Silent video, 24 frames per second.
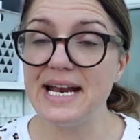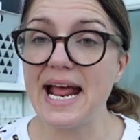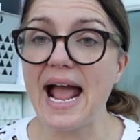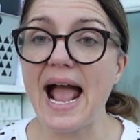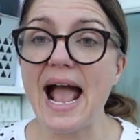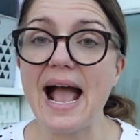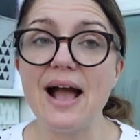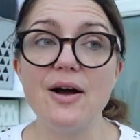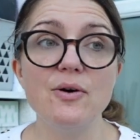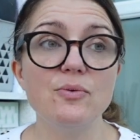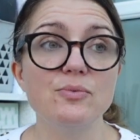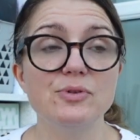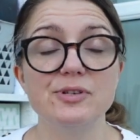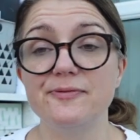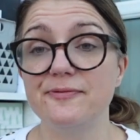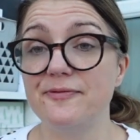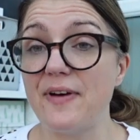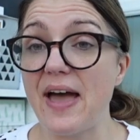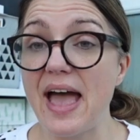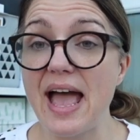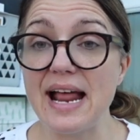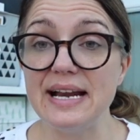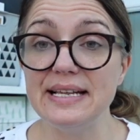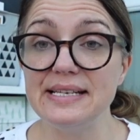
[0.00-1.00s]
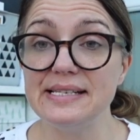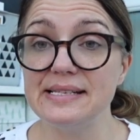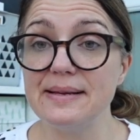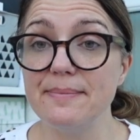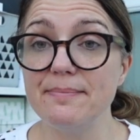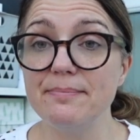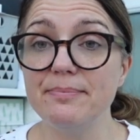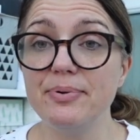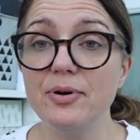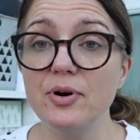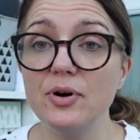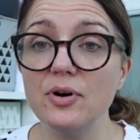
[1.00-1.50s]
it out was fairly
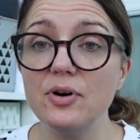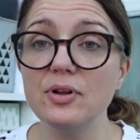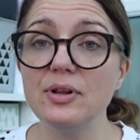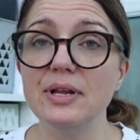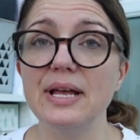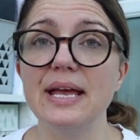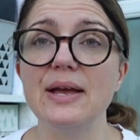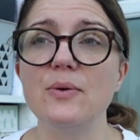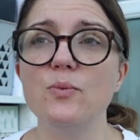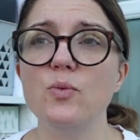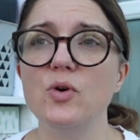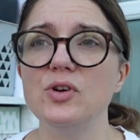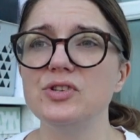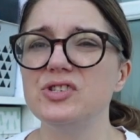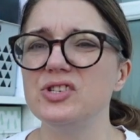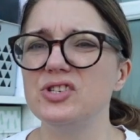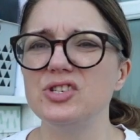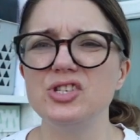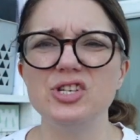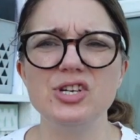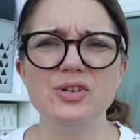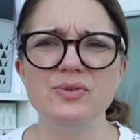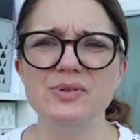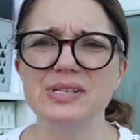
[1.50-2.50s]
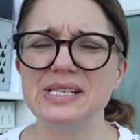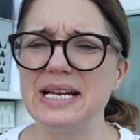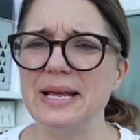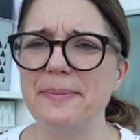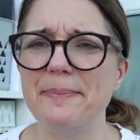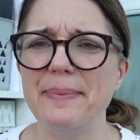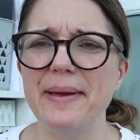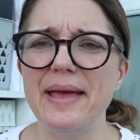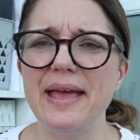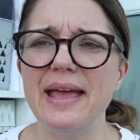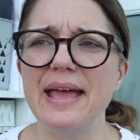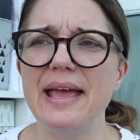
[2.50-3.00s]
simple. It wasn't too
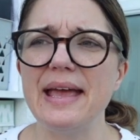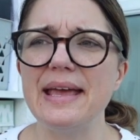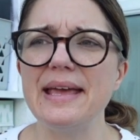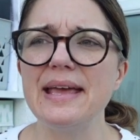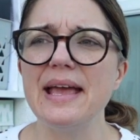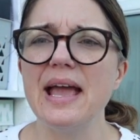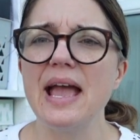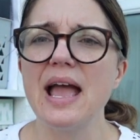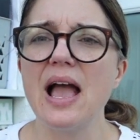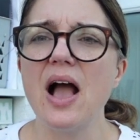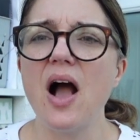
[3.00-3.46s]
slippy.